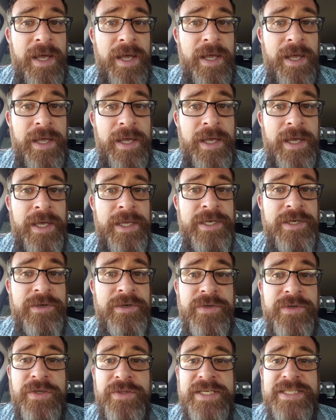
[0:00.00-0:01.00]
I
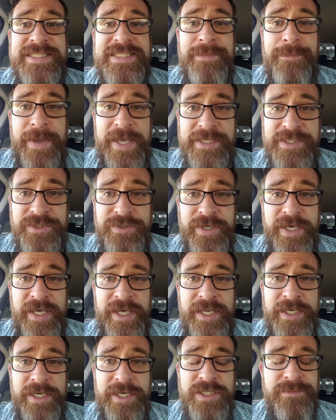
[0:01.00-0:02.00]
don't know that it's the best
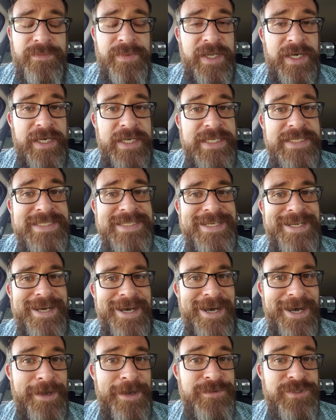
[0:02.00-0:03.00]
strategy, but it is an
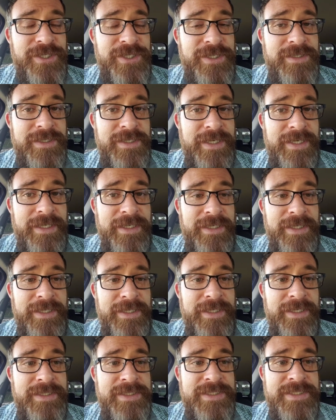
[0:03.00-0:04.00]
option,
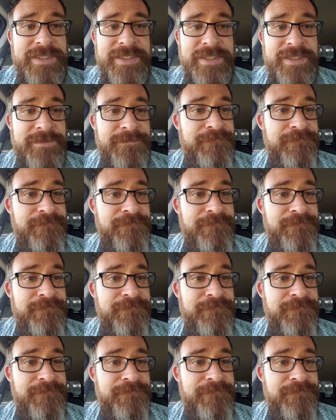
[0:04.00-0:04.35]
and